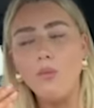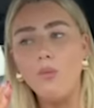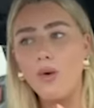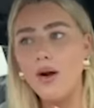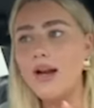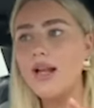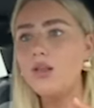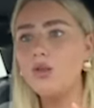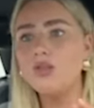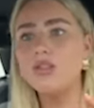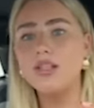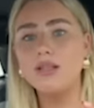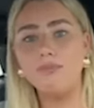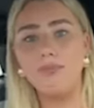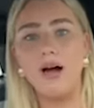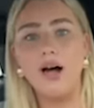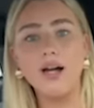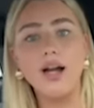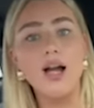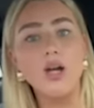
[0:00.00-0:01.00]
When I looked at the
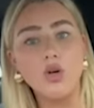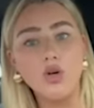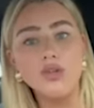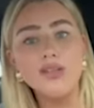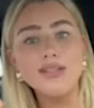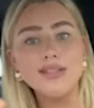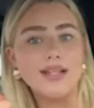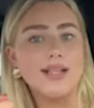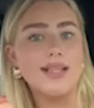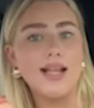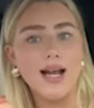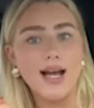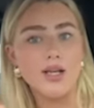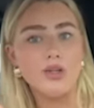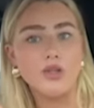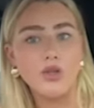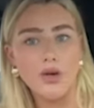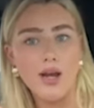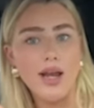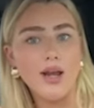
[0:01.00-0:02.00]
mug, I couldn't see that it
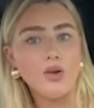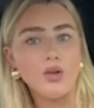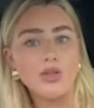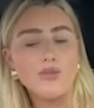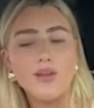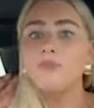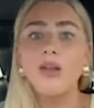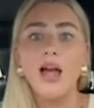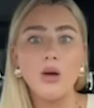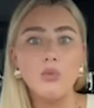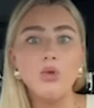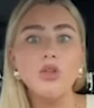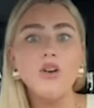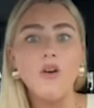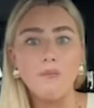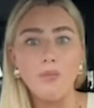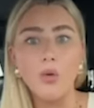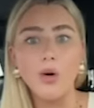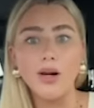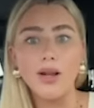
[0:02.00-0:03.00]
had two handles, but I wouldn't
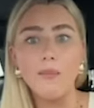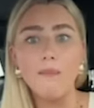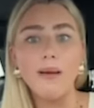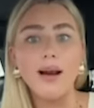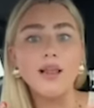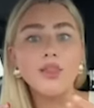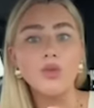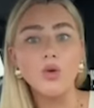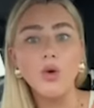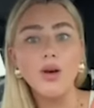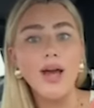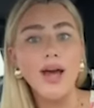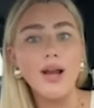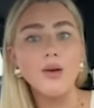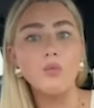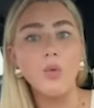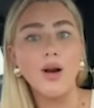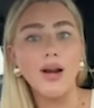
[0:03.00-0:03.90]
have bought it, but I thought it had one